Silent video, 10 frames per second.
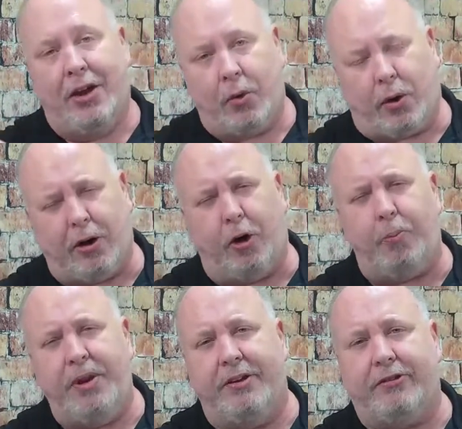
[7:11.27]
we're
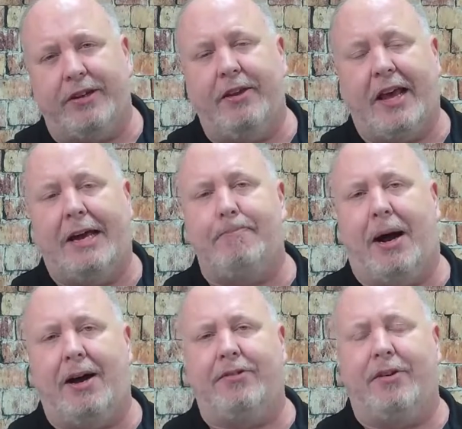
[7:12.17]
hoping to see that
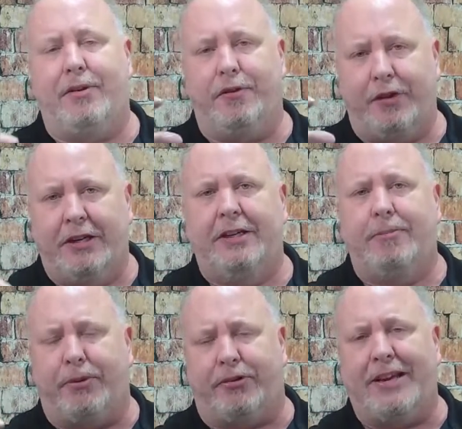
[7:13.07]
positive
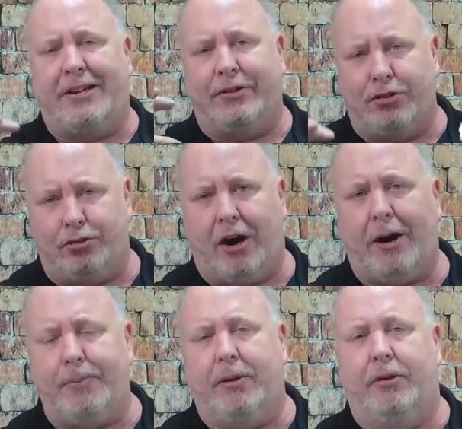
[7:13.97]
percentage
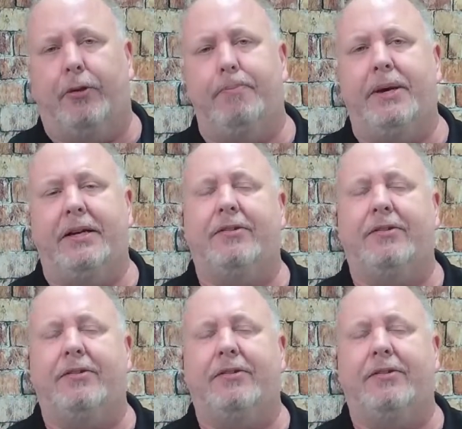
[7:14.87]
drop a little bit.